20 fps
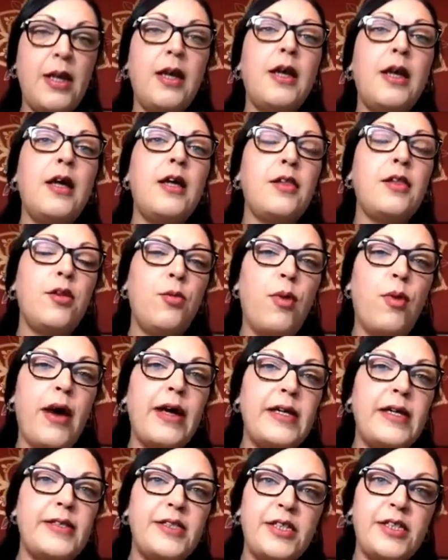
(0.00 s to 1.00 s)
The
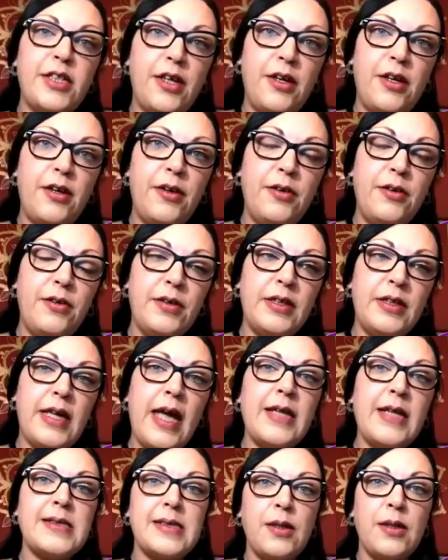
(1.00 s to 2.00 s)
way to
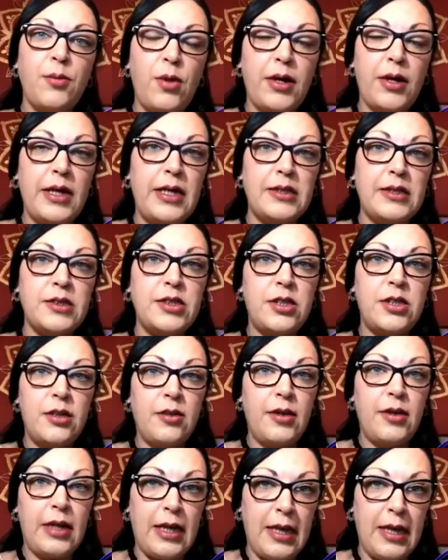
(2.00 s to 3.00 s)
get someone into
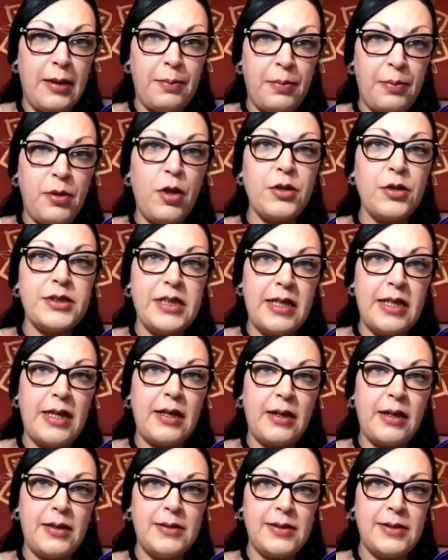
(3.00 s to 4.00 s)
a hypnotic
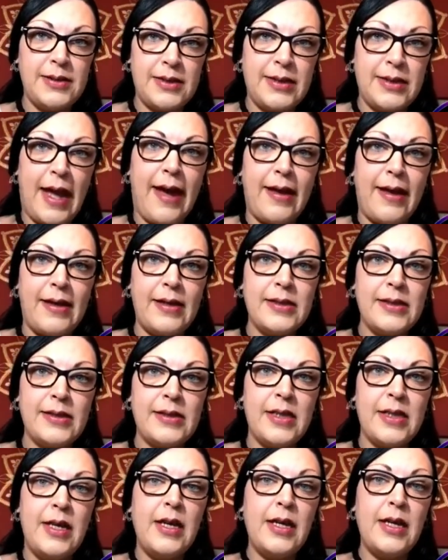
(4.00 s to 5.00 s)
state
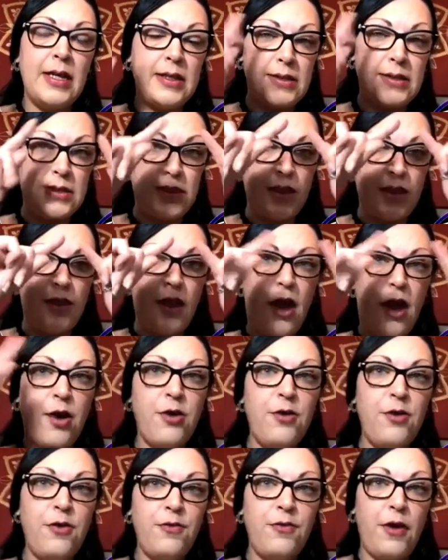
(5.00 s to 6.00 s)
is to
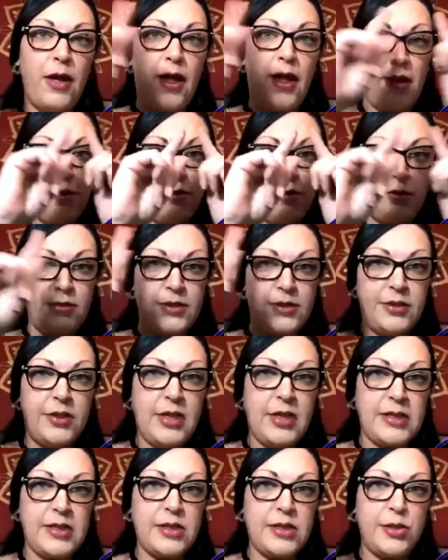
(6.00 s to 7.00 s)
overload
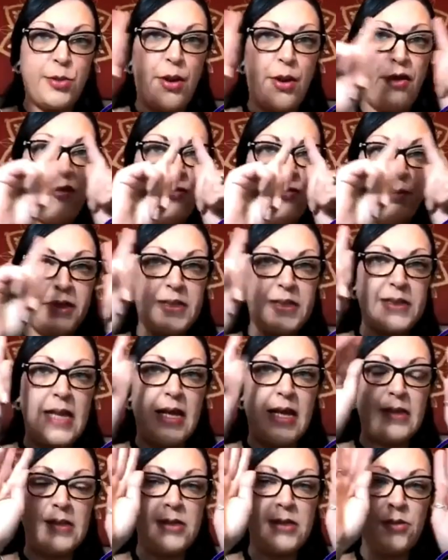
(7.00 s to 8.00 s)
this 12%,
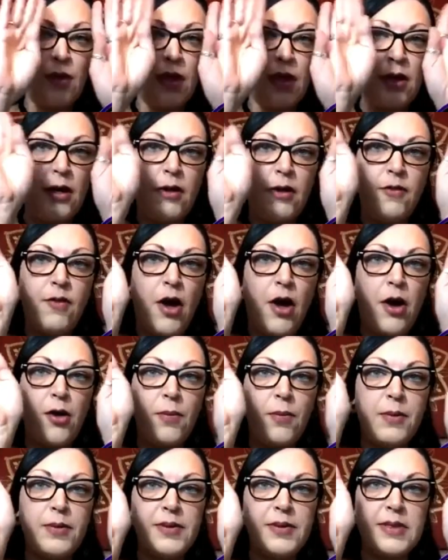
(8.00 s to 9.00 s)
so it kind of
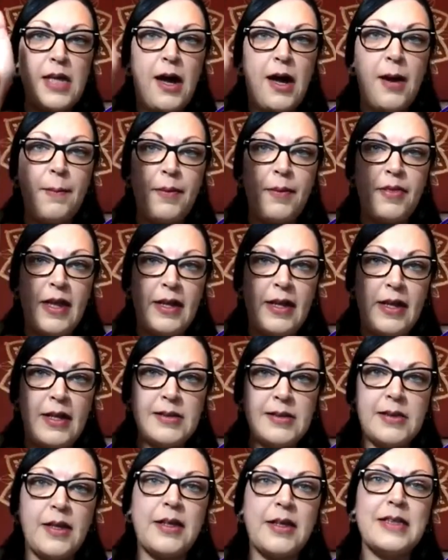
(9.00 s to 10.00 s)
opens up, and then it's
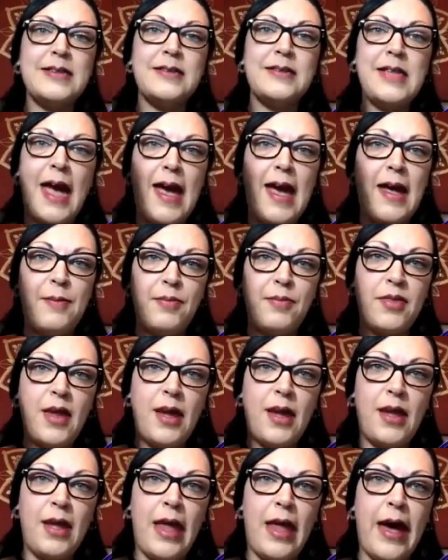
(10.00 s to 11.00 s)
like a dam that
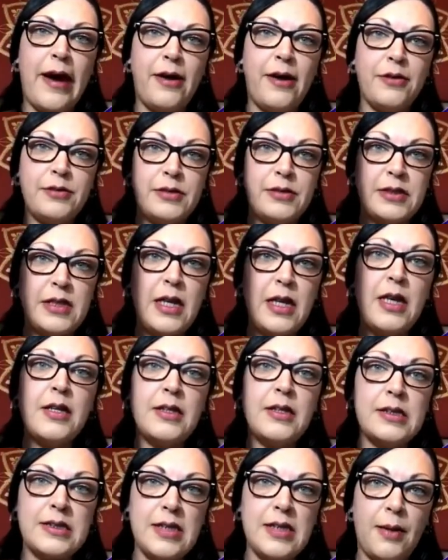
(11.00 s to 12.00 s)
allows the
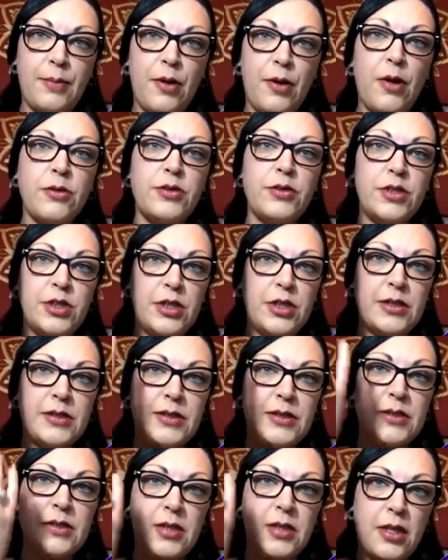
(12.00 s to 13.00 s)
subconscious
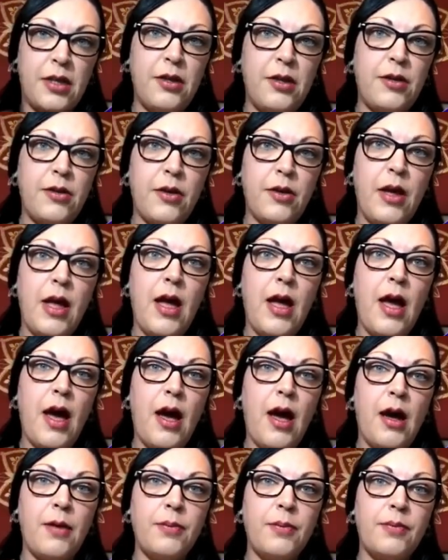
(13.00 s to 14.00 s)
to
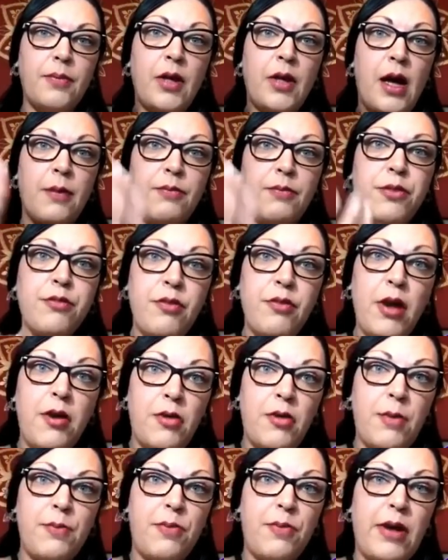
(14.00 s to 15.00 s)
come through
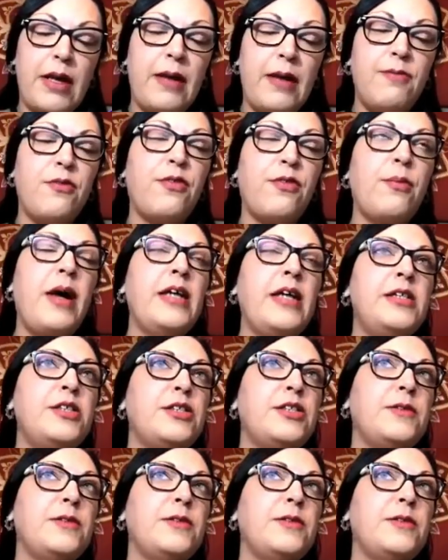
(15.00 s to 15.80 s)
and bring information.